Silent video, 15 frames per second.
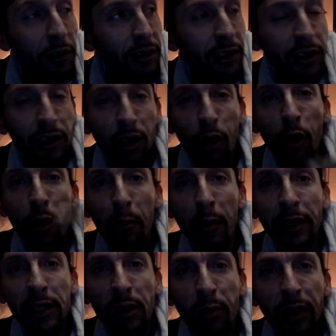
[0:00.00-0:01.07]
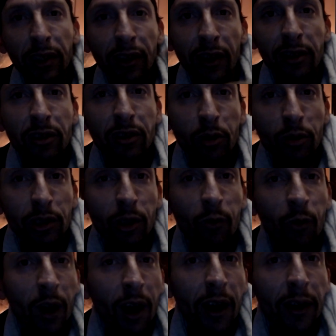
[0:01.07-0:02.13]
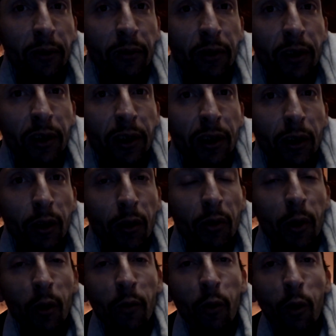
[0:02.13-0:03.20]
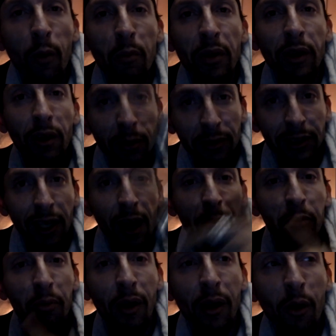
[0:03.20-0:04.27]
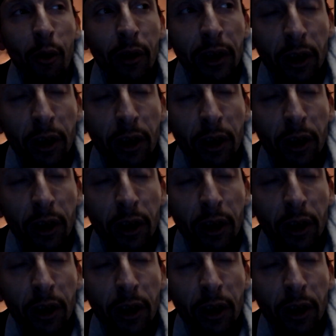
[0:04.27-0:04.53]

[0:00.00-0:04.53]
as though it must be done to survive. Therefore, it becomes top priority